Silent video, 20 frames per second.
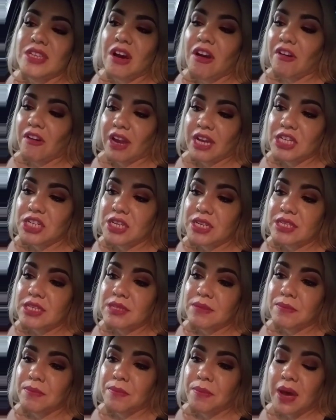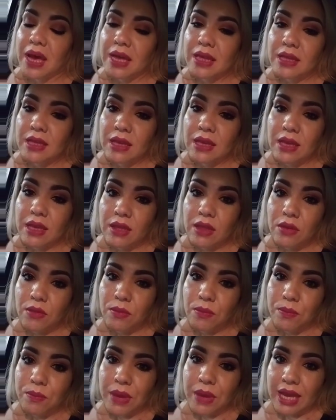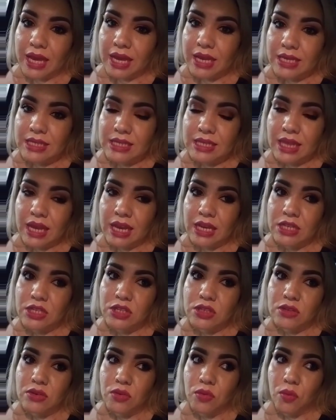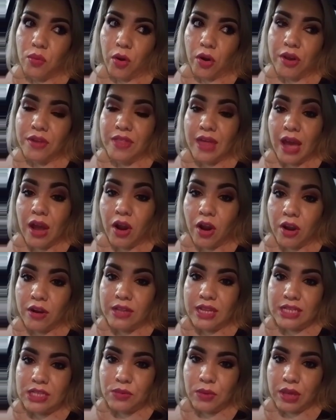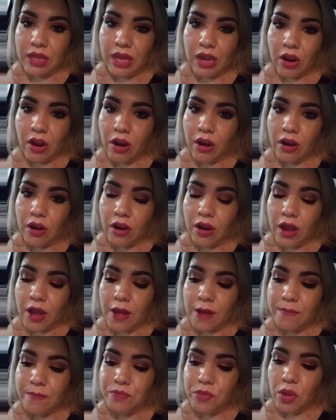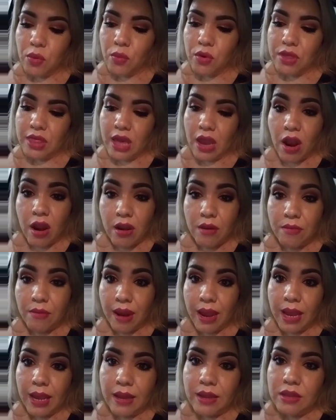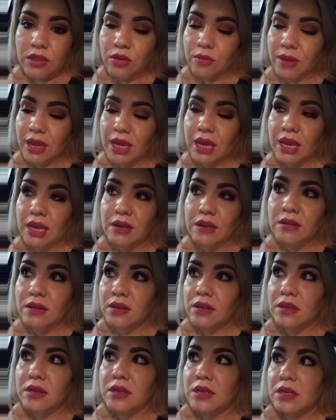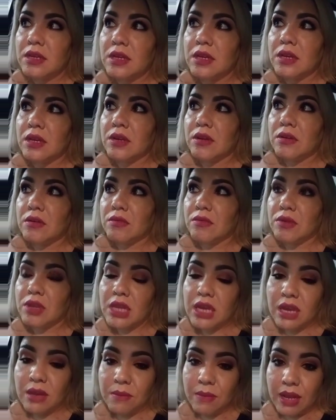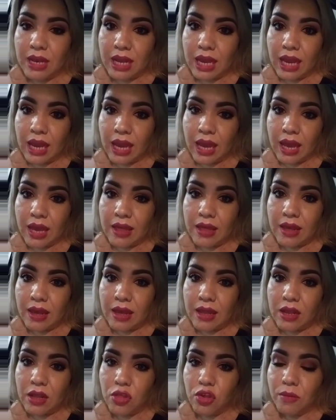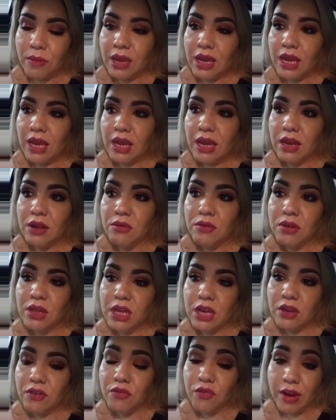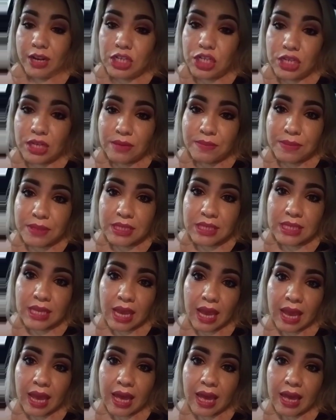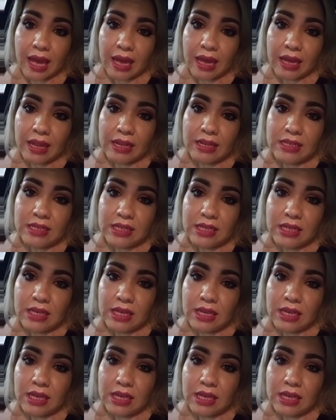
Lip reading: outrageous. But because they work that hard, that's why they are where they are, right? And they're making really good money, and they're making really good friendships, and